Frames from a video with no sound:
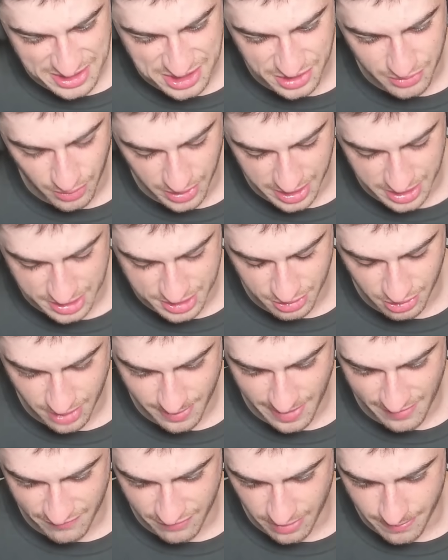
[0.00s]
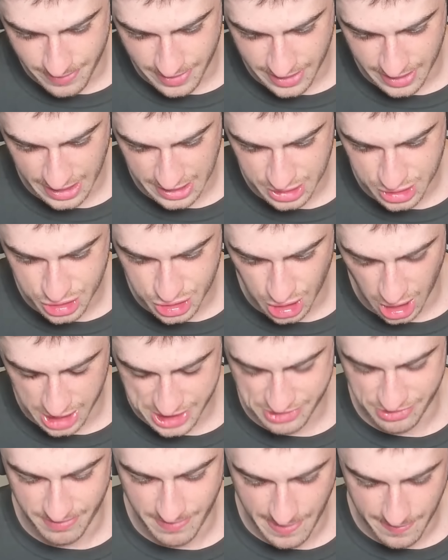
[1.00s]
wanted to talk about for a bit, and I
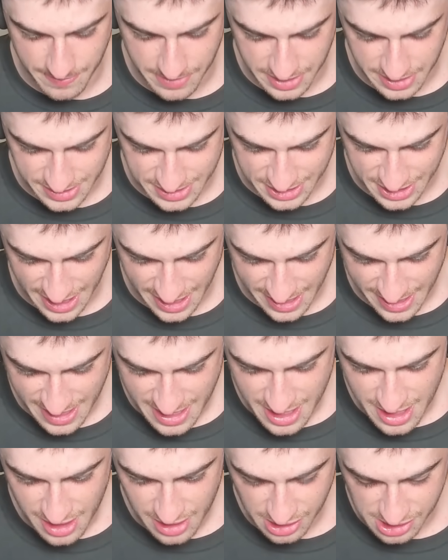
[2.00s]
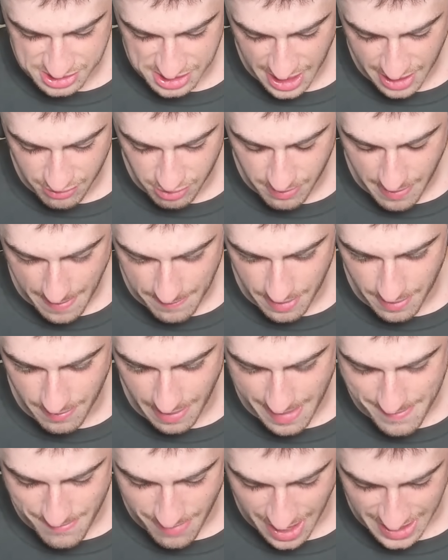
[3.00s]
just remembered it today, because I remember
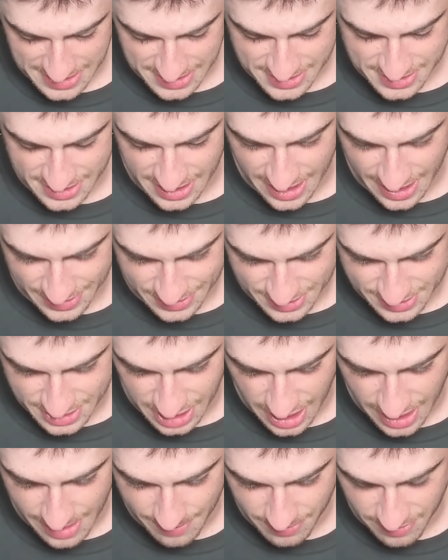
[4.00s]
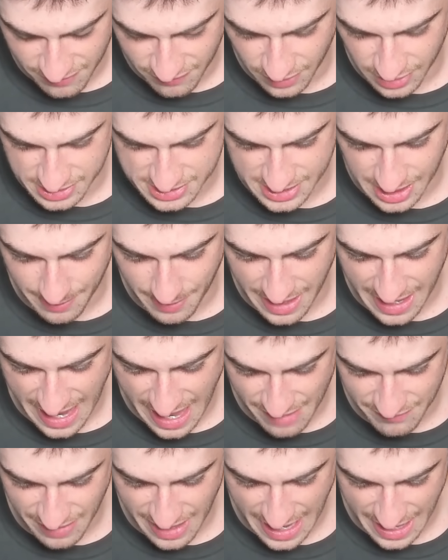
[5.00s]
my mindset at the time, the first time I
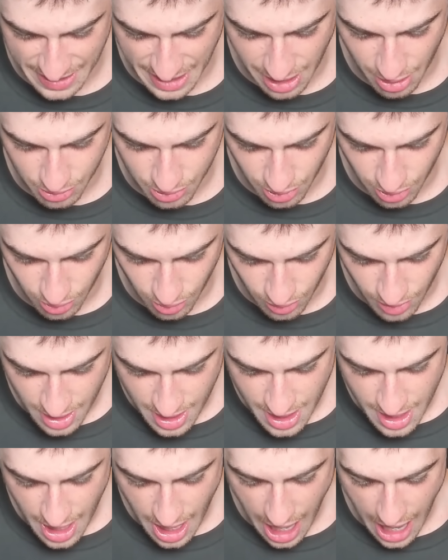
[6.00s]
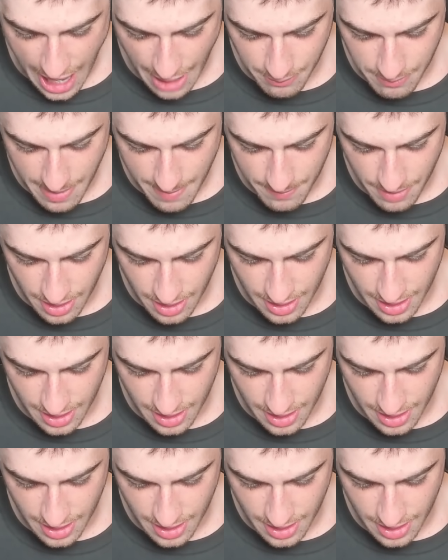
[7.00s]
ever had alcohol. I remember...